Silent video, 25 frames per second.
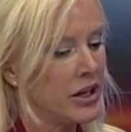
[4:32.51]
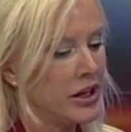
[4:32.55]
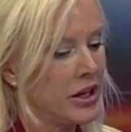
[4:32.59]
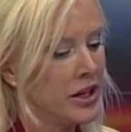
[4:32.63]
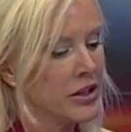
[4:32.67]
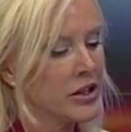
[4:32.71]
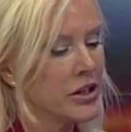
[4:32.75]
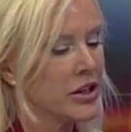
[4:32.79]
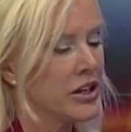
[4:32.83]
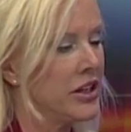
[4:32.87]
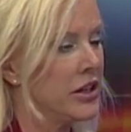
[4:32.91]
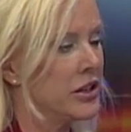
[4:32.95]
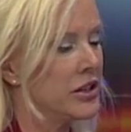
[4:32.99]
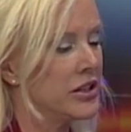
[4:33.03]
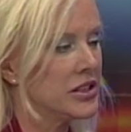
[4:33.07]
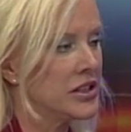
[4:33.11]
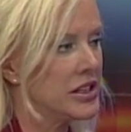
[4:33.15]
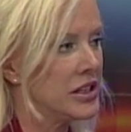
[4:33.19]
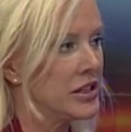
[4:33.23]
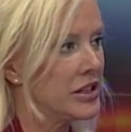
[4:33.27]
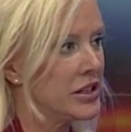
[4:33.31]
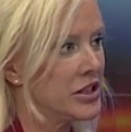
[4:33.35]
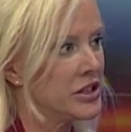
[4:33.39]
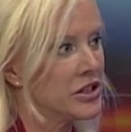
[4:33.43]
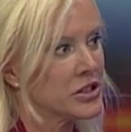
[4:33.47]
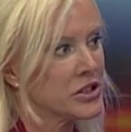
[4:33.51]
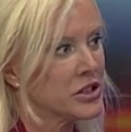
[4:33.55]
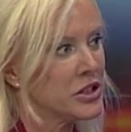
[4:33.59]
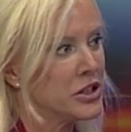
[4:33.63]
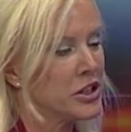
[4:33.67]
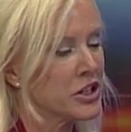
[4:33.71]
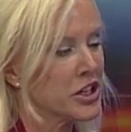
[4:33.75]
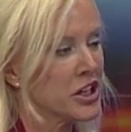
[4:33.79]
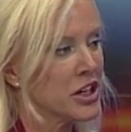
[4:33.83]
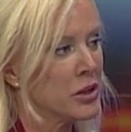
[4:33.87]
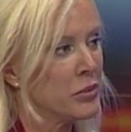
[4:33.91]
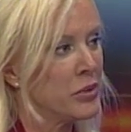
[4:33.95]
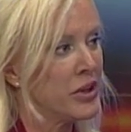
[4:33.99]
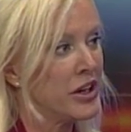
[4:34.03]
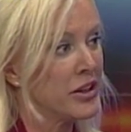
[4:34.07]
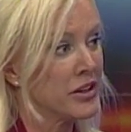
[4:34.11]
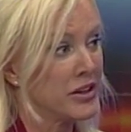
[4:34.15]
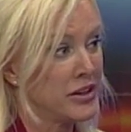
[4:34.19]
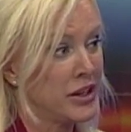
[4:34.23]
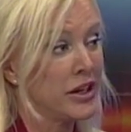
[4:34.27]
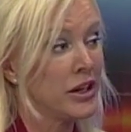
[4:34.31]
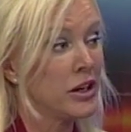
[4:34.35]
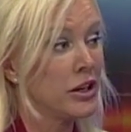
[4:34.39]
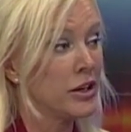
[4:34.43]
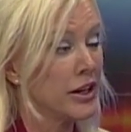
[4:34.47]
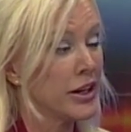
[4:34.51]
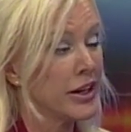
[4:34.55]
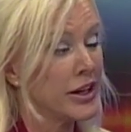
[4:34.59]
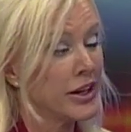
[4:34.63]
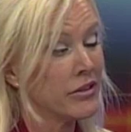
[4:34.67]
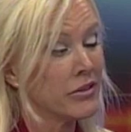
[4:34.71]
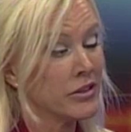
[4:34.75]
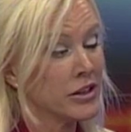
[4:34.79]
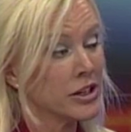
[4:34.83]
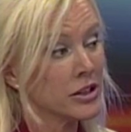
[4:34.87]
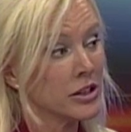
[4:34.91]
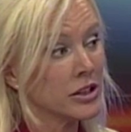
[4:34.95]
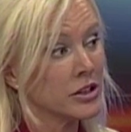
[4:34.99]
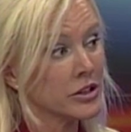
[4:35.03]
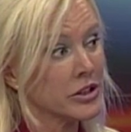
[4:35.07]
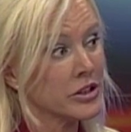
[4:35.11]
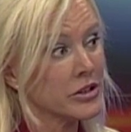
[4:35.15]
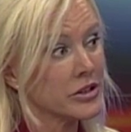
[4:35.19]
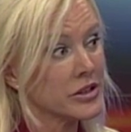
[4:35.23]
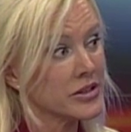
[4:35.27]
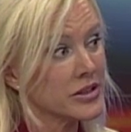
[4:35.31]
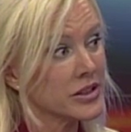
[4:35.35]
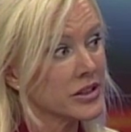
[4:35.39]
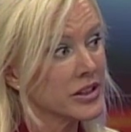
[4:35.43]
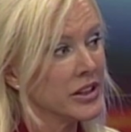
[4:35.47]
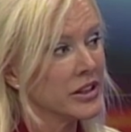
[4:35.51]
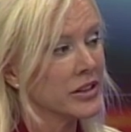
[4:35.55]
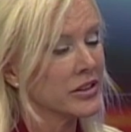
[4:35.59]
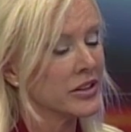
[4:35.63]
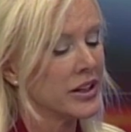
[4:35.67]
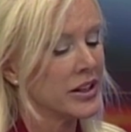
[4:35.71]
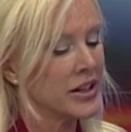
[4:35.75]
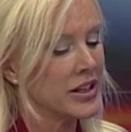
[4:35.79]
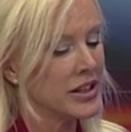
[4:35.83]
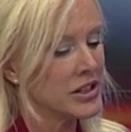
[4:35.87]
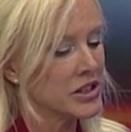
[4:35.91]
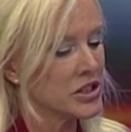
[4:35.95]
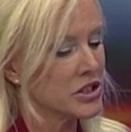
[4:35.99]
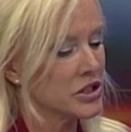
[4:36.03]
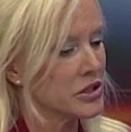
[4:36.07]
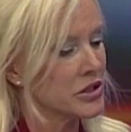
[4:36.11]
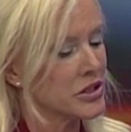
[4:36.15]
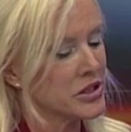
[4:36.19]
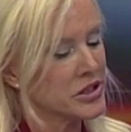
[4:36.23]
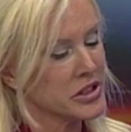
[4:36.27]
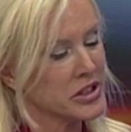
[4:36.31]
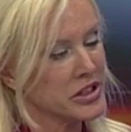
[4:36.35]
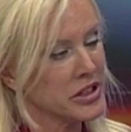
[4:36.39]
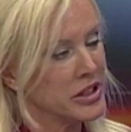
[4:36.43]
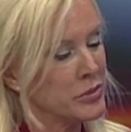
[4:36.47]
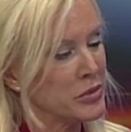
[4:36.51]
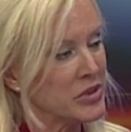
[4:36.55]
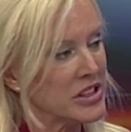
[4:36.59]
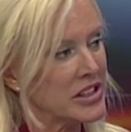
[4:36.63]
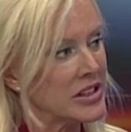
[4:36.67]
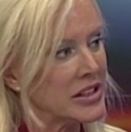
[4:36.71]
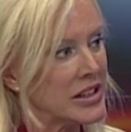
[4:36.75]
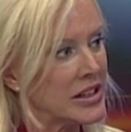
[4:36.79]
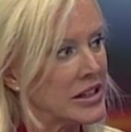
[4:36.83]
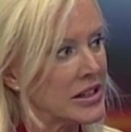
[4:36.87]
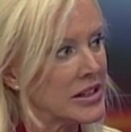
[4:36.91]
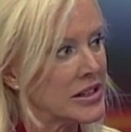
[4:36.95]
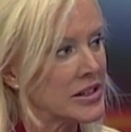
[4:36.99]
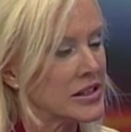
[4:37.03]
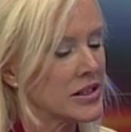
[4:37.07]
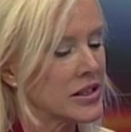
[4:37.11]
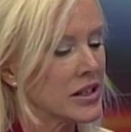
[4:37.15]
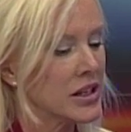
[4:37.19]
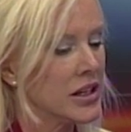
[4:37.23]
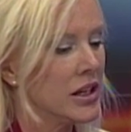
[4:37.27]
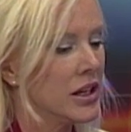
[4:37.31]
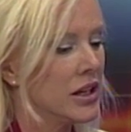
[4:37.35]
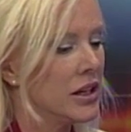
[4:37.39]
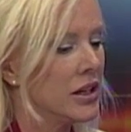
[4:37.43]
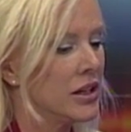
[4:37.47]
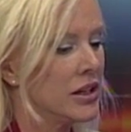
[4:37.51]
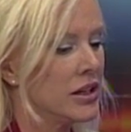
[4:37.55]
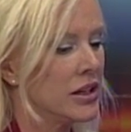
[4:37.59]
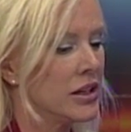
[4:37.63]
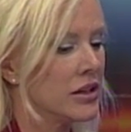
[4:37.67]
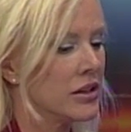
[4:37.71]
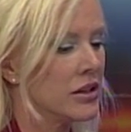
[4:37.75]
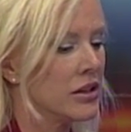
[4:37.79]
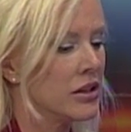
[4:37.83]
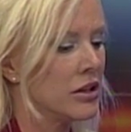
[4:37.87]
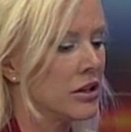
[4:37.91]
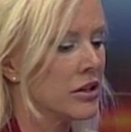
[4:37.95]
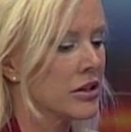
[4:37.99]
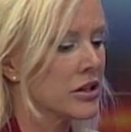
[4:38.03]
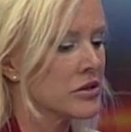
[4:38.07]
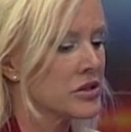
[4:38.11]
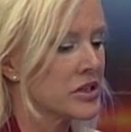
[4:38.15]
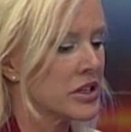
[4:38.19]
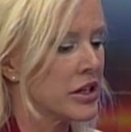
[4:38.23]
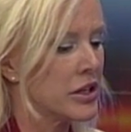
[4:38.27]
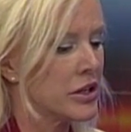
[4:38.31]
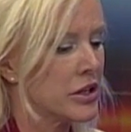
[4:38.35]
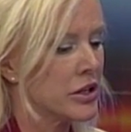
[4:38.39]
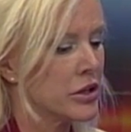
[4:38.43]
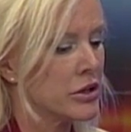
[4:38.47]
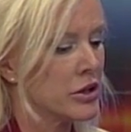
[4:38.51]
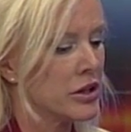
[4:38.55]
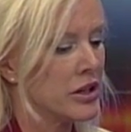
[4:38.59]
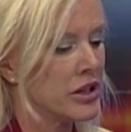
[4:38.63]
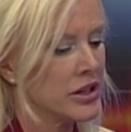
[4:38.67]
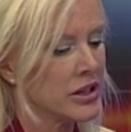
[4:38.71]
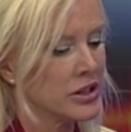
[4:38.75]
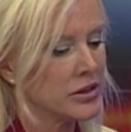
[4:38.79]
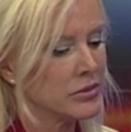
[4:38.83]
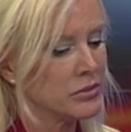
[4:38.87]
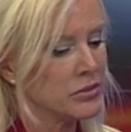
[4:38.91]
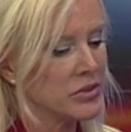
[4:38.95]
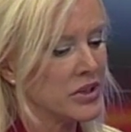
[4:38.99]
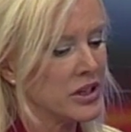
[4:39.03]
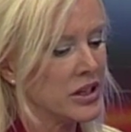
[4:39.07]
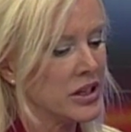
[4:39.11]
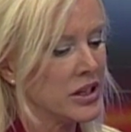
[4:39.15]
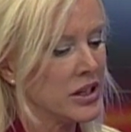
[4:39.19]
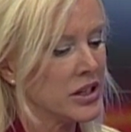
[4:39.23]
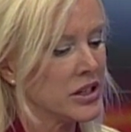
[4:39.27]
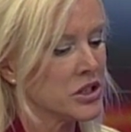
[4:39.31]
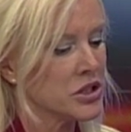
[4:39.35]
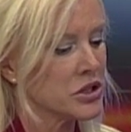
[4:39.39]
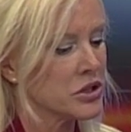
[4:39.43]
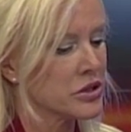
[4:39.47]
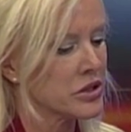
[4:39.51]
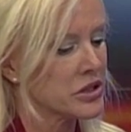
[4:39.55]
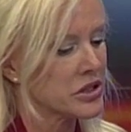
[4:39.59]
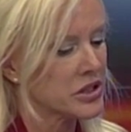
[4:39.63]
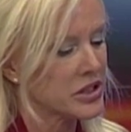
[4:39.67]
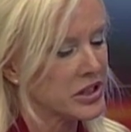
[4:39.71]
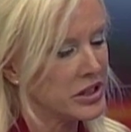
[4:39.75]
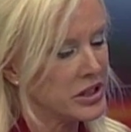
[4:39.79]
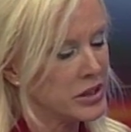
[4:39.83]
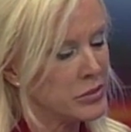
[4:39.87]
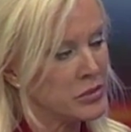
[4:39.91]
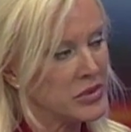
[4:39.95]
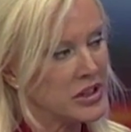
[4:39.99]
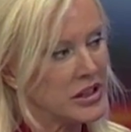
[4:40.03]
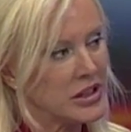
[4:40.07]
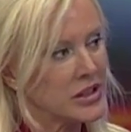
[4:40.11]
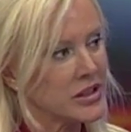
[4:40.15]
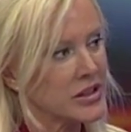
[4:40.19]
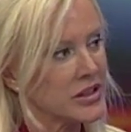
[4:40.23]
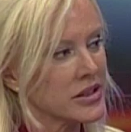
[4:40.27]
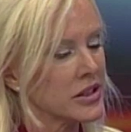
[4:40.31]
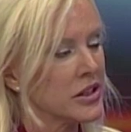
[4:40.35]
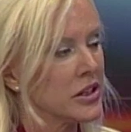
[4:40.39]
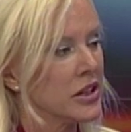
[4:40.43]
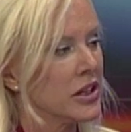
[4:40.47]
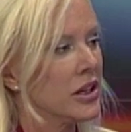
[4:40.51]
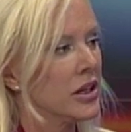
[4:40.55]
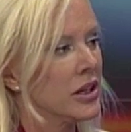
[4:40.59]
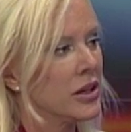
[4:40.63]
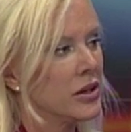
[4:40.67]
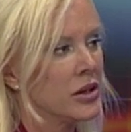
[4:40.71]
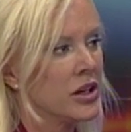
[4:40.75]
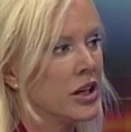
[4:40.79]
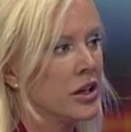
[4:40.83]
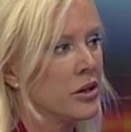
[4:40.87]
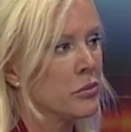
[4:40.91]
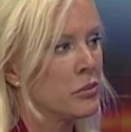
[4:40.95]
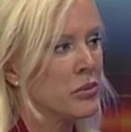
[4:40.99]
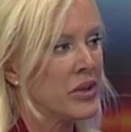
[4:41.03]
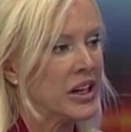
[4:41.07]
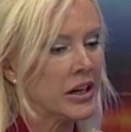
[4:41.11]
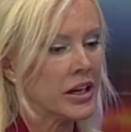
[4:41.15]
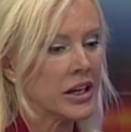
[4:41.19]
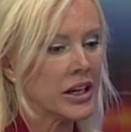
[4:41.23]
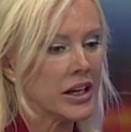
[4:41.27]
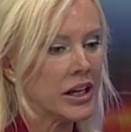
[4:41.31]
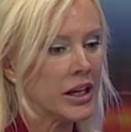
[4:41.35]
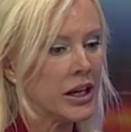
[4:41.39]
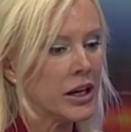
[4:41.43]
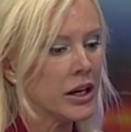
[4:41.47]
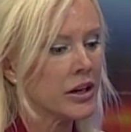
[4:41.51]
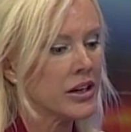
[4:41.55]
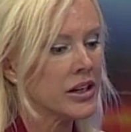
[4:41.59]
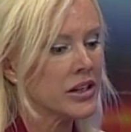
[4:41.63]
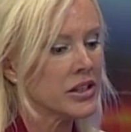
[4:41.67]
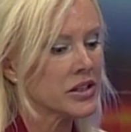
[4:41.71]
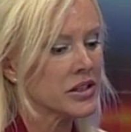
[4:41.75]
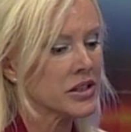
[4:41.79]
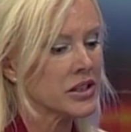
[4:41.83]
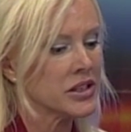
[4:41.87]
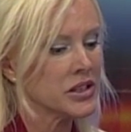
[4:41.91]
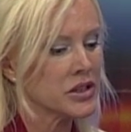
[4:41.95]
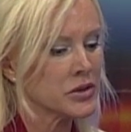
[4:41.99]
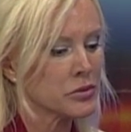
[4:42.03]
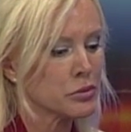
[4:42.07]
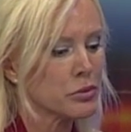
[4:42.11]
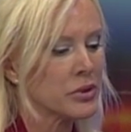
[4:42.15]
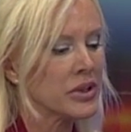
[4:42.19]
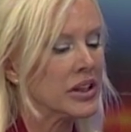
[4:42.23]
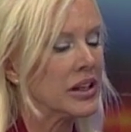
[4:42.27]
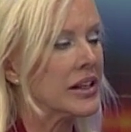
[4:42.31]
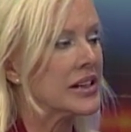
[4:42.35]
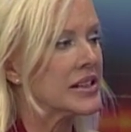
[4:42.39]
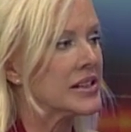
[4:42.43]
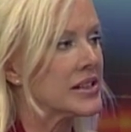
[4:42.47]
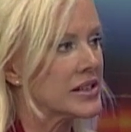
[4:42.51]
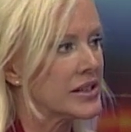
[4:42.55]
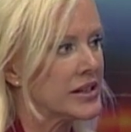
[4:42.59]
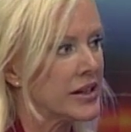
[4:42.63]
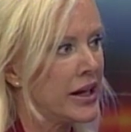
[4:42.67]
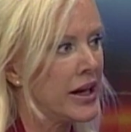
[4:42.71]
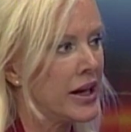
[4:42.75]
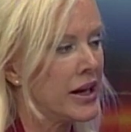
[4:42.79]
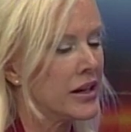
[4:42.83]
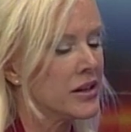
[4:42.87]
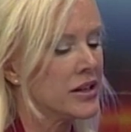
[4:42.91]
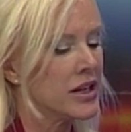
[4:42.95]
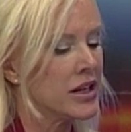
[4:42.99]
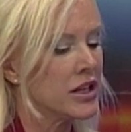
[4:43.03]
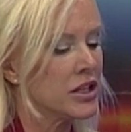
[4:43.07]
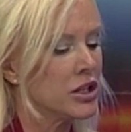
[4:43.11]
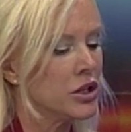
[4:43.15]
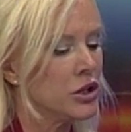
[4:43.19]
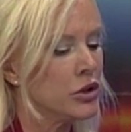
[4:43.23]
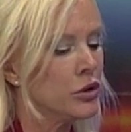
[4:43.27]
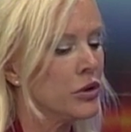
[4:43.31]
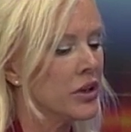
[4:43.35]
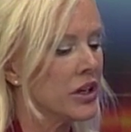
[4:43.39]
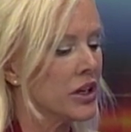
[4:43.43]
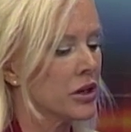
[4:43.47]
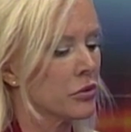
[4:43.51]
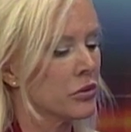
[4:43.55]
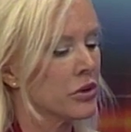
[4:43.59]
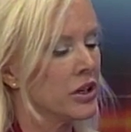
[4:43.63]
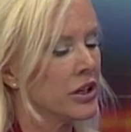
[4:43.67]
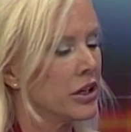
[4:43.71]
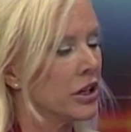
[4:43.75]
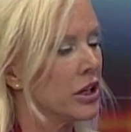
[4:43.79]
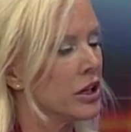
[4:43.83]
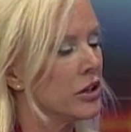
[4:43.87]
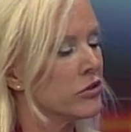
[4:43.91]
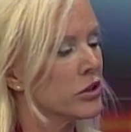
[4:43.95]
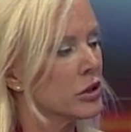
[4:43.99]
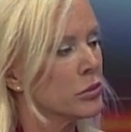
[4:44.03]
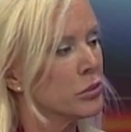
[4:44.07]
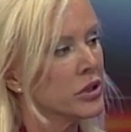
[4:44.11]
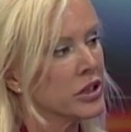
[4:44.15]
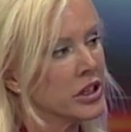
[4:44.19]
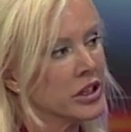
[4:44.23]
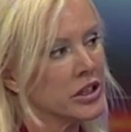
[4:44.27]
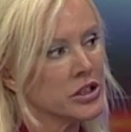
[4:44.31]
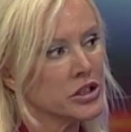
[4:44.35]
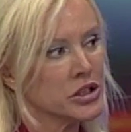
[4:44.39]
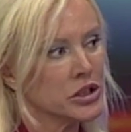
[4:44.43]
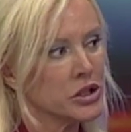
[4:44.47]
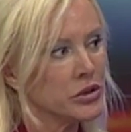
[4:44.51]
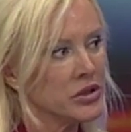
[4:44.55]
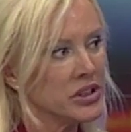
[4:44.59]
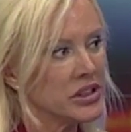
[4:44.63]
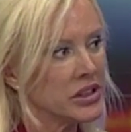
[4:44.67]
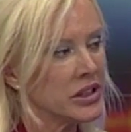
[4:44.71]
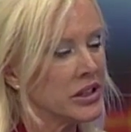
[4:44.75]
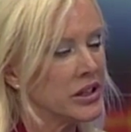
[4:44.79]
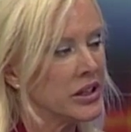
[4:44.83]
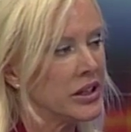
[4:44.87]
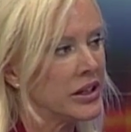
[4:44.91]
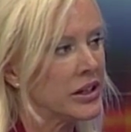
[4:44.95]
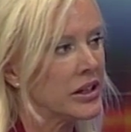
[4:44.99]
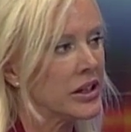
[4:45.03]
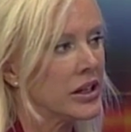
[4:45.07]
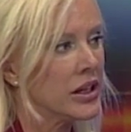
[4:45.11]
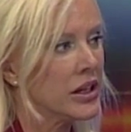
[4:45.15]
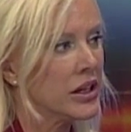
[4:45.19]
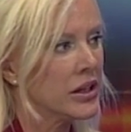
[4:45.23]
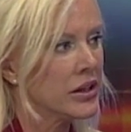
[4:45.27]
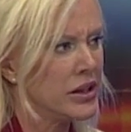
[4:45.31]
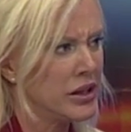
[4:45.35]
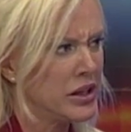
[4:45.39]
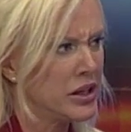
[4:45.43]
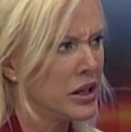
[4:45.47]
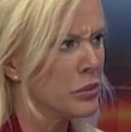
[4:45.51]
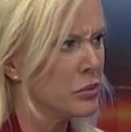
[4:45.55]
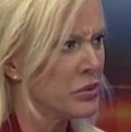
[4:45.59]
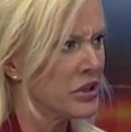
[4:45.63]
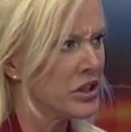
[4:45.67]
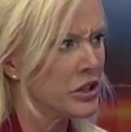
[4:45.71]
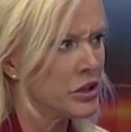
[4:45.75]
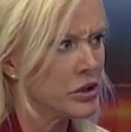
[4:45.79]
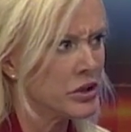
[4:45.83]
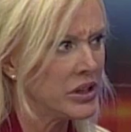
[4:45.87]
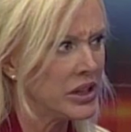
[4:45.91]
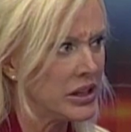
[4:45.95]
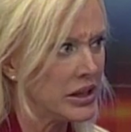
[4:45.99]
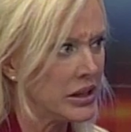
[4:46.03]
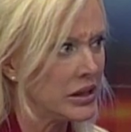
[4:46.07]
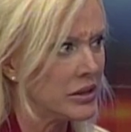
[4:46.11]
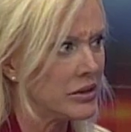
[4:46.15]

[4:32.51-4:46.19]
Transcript: other entity that you're talking about, they all have their lawyers. That insurance company does, all those other insurance companies, Medicare. It's really sad that you get run over because you didn't get the help that you need.